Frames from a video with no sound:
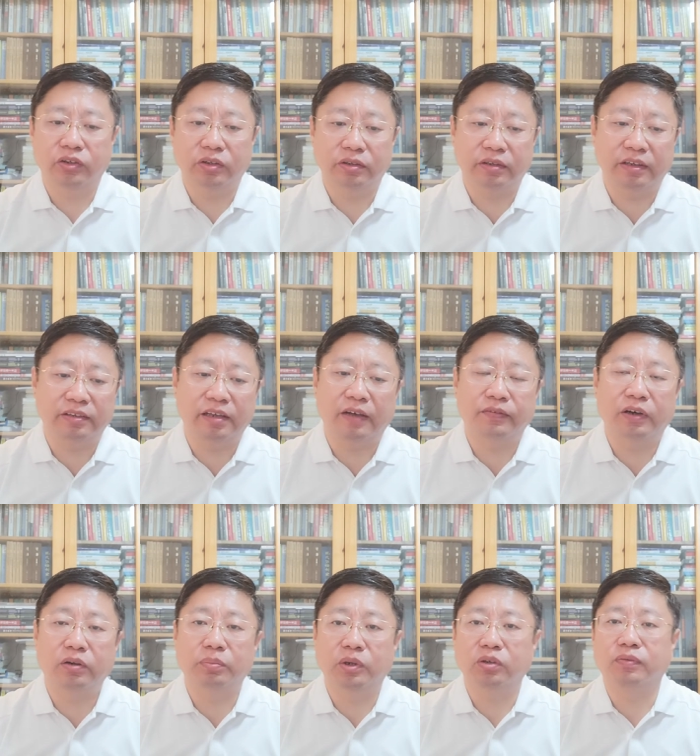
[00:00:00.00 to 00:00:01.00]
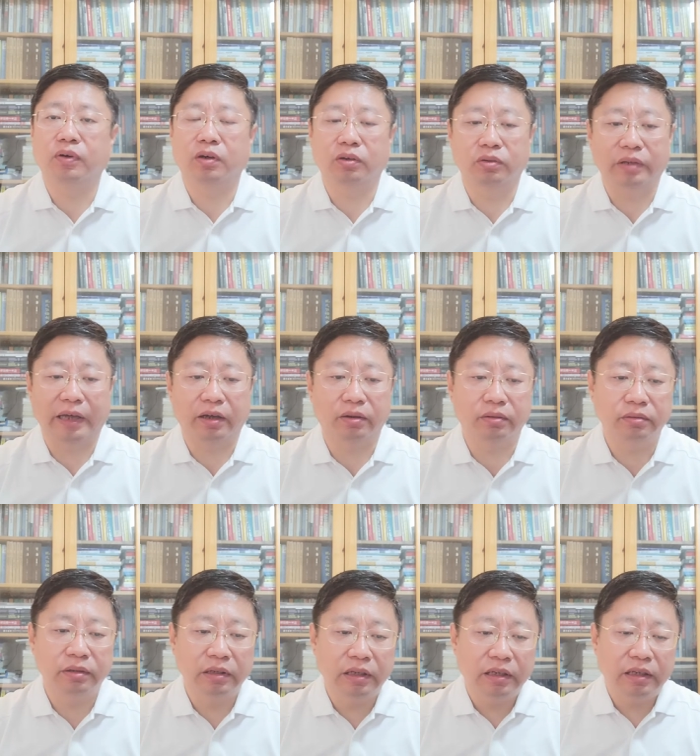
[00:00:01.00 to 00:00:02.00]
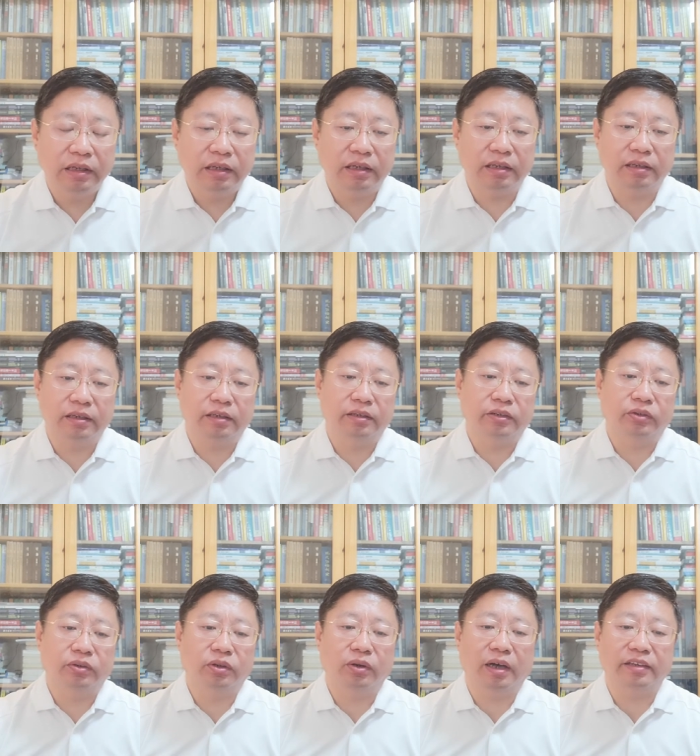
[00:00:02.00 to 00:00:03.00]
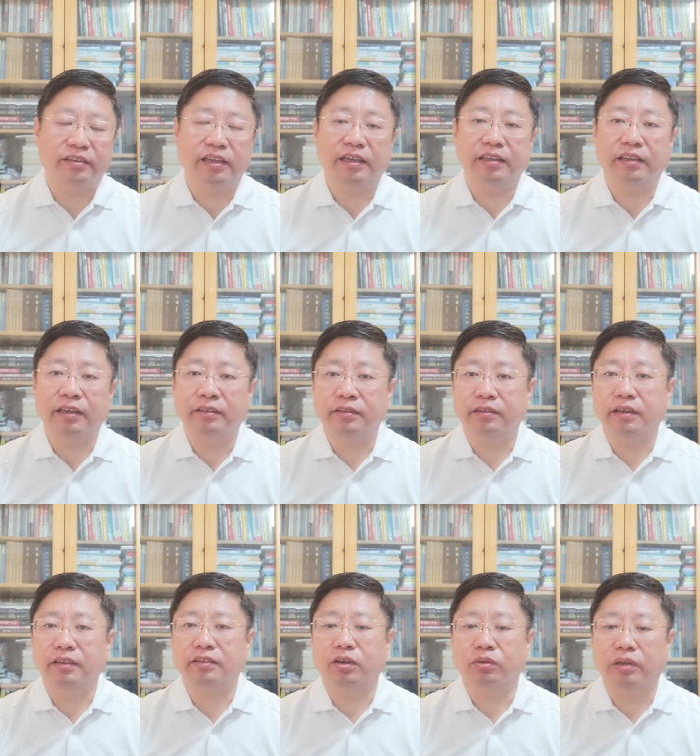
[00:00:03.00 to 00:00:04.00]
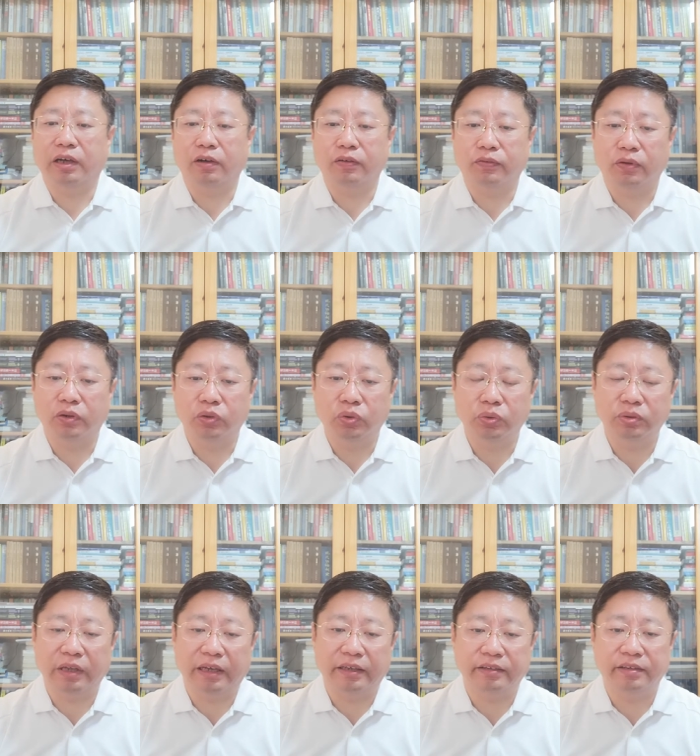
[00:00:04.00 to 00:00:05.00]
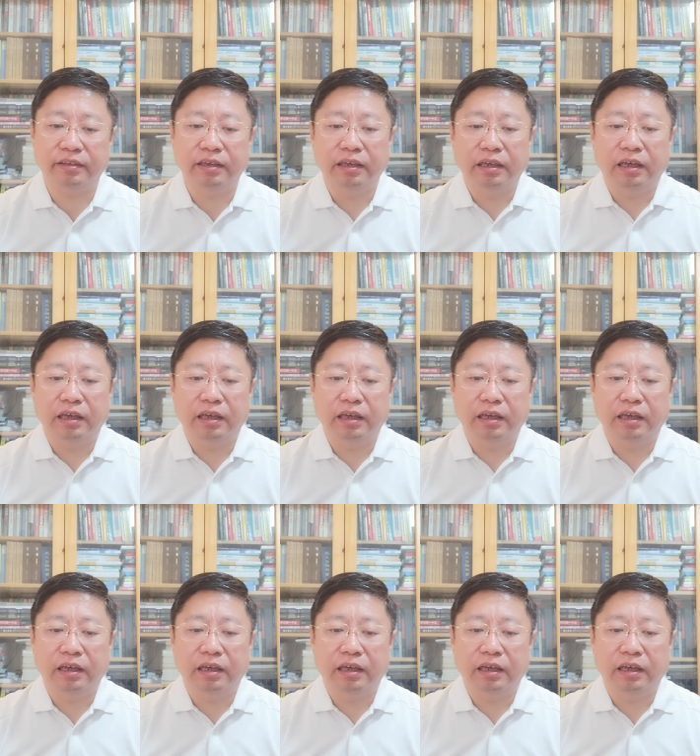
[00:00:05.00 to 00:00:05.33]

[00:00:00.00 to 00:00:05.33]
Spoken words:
This is a very beautiful hotel. I stayed in this hotel for 2 days.